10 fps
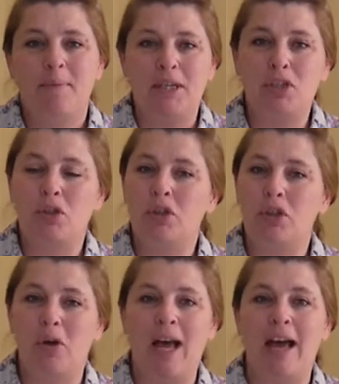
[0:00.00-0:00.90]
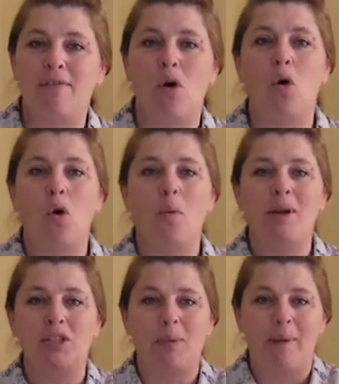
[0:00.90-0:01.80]
Make sure you don't have a whole
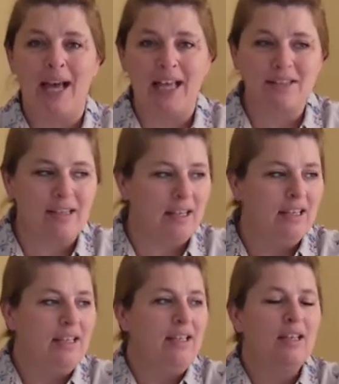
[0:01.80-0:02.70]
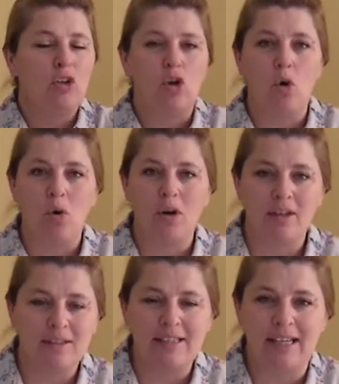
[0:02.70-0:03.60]
bunch of piles of
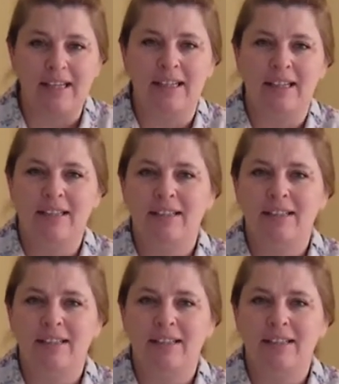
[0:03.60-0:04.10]
cords and